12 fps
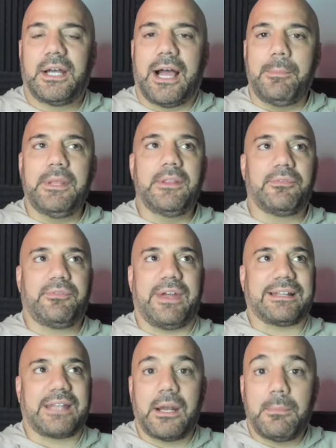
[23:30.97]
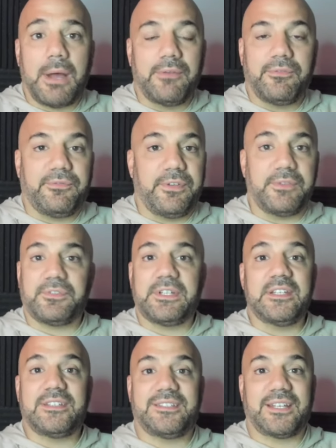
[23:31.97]
I mean, the fact that I'm on
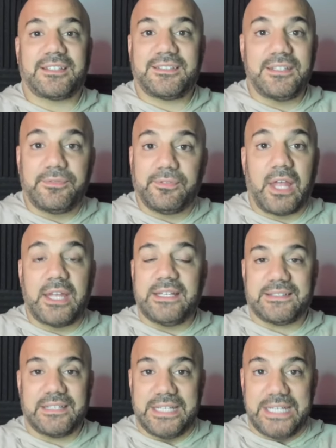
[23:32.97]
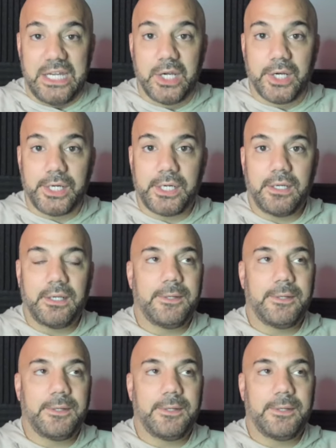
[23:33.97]
50, 60 flights a year,